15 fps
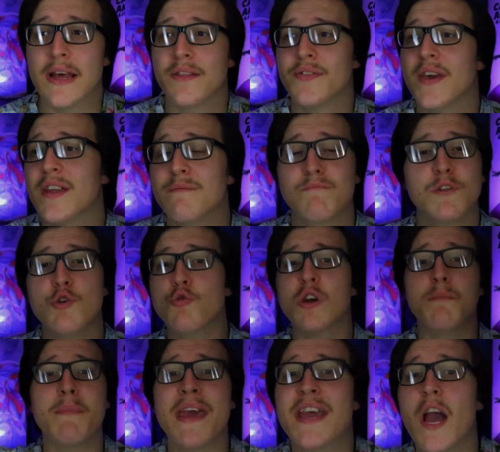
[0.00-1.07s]
that you
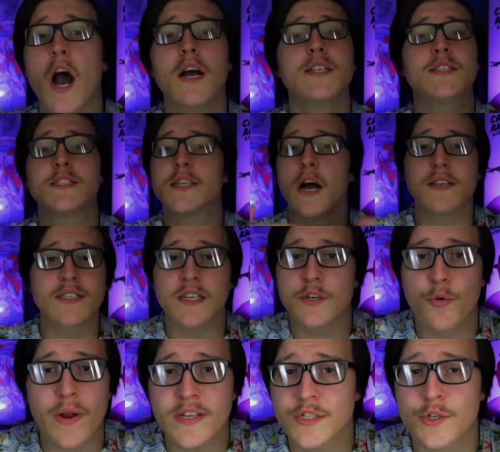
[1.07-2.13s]
could make a dozen
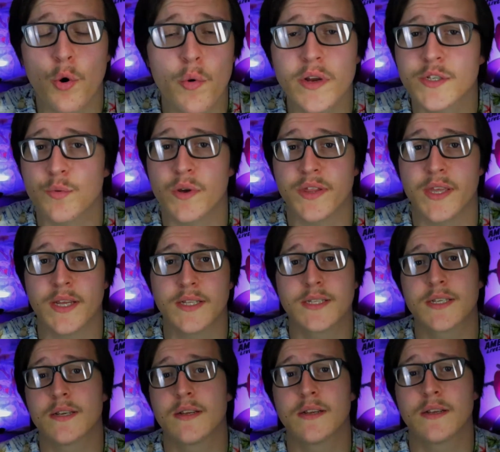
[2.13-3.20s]
great stories with
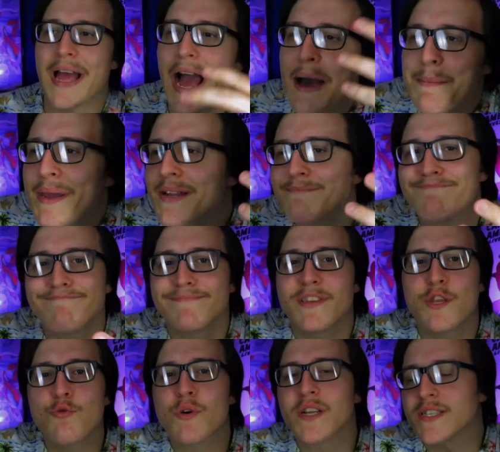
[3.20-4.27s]
it. I mean,
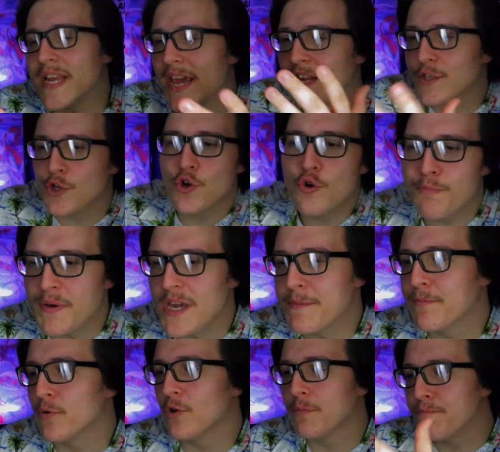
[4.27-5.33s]
you could take two
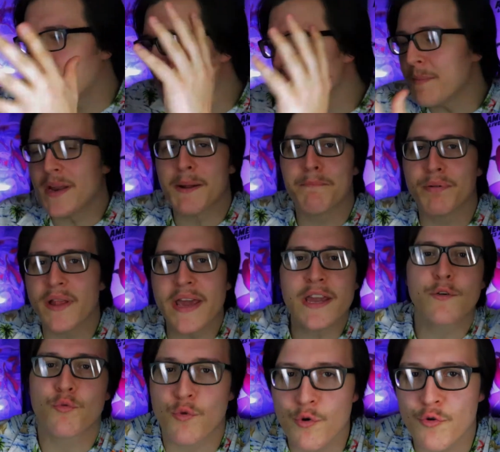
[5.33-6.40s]
people, put them in a
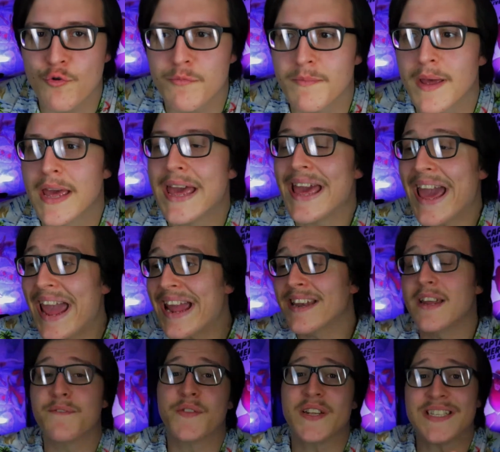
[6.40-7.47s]
blank room, and
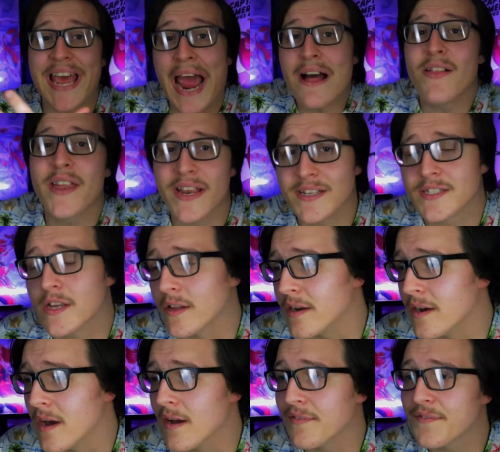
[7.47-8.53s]
if the talent is good
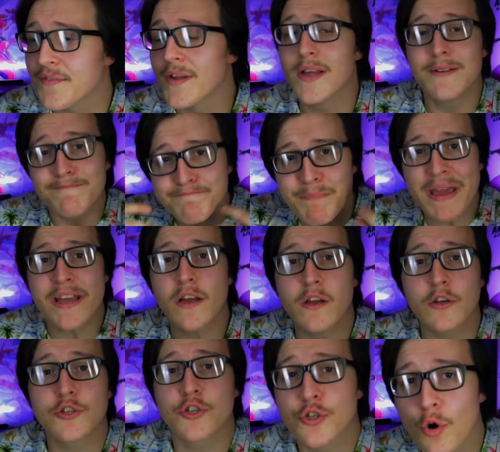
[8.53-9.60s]
enough, make a
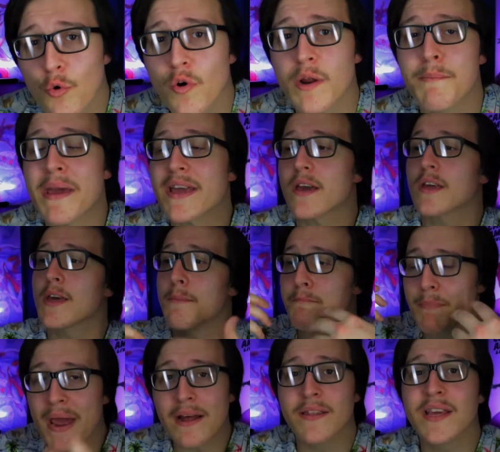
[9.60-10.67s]
good story, make a
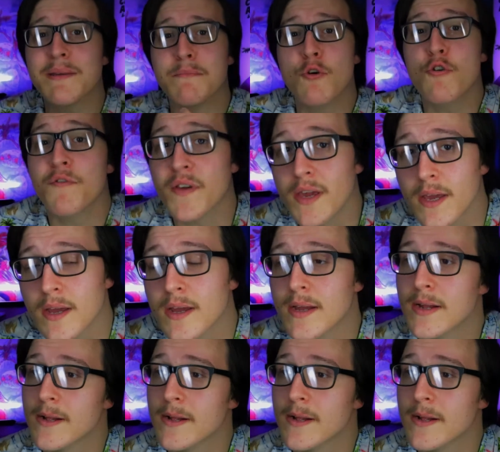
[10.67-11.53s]
compelling movie.